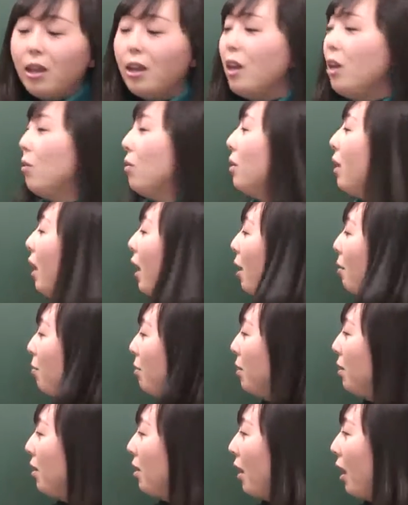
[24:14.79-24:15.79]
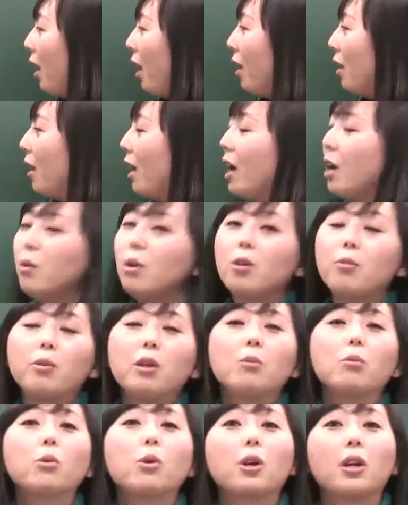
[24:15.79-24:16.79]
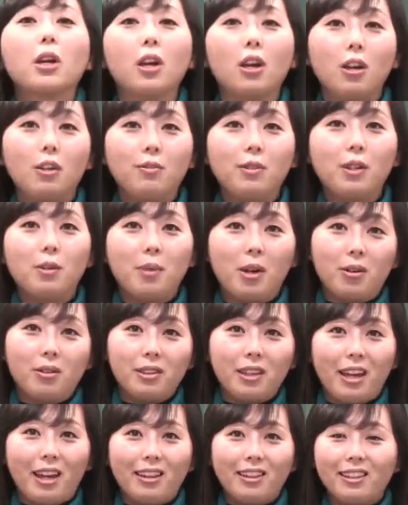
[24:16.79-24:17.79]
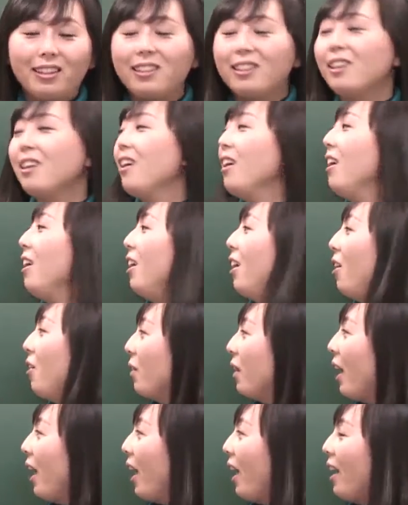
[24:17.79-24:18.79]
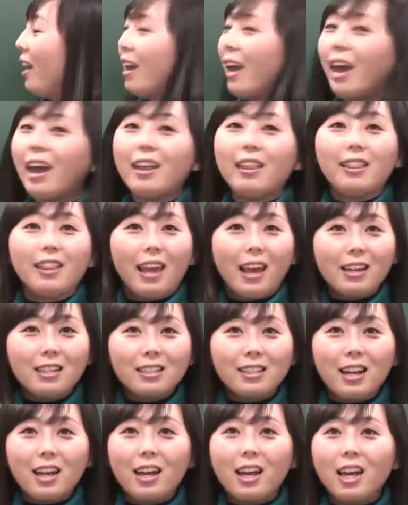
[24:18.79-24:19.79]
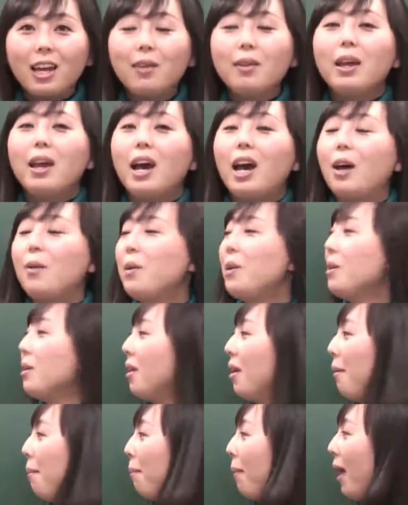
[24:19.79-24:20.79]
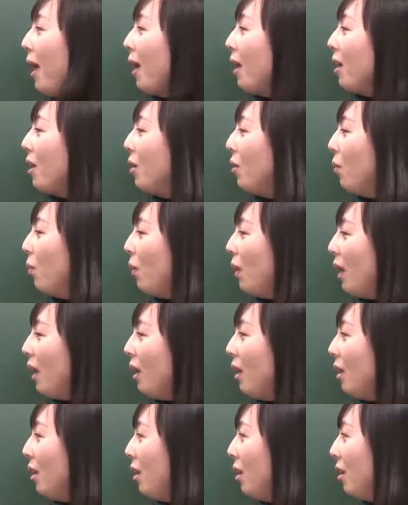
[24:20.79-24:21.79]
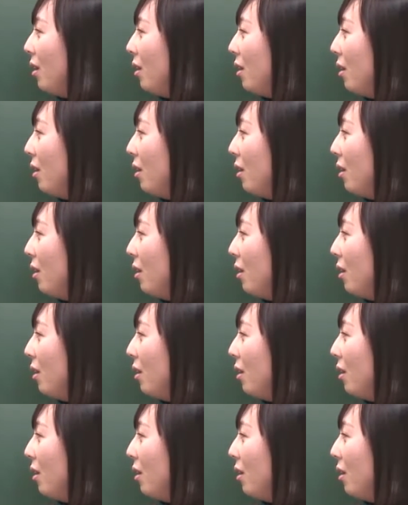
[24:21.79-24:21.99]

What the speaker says: It won't happen again. I will be more careful about that. Okay, and next time I will come back with